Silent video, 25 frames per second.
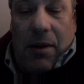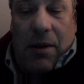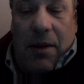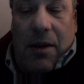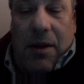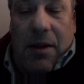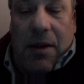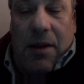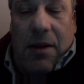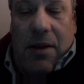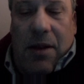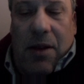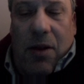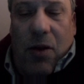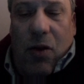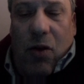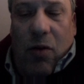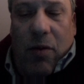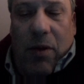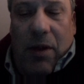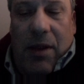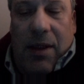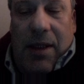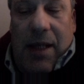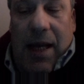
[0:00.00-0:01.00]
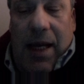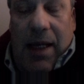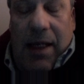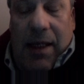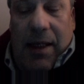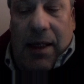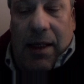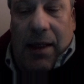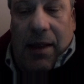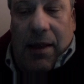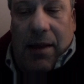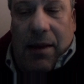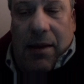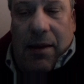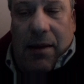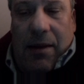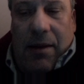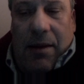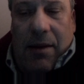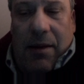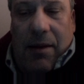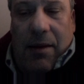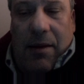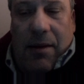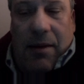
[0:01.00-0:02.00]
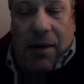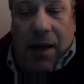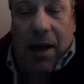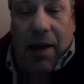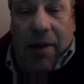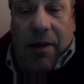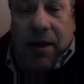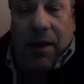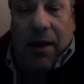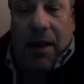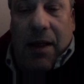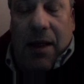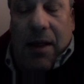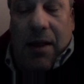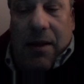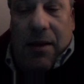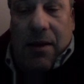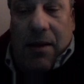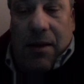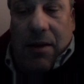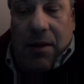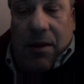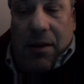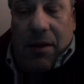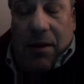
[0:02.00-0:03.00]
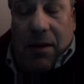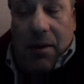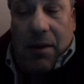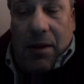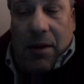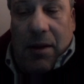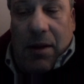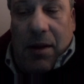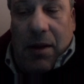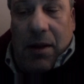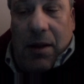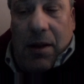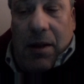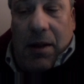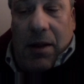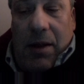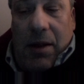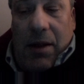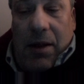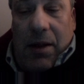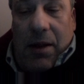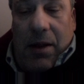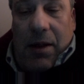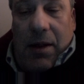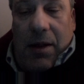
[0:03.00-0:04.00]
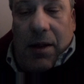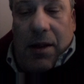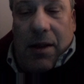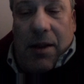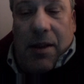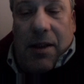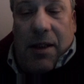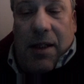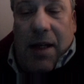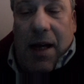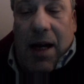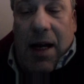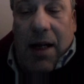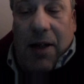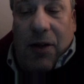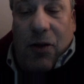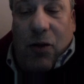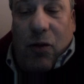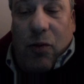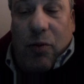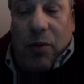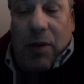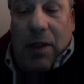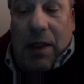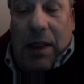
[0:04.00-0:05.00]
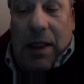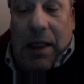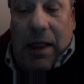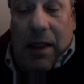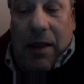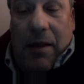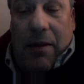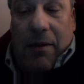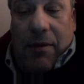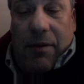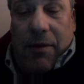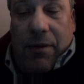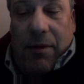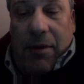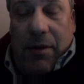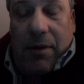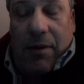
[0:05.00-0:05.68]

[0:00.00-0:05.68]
This is the human psyche. Nothing easier. It's hard to believe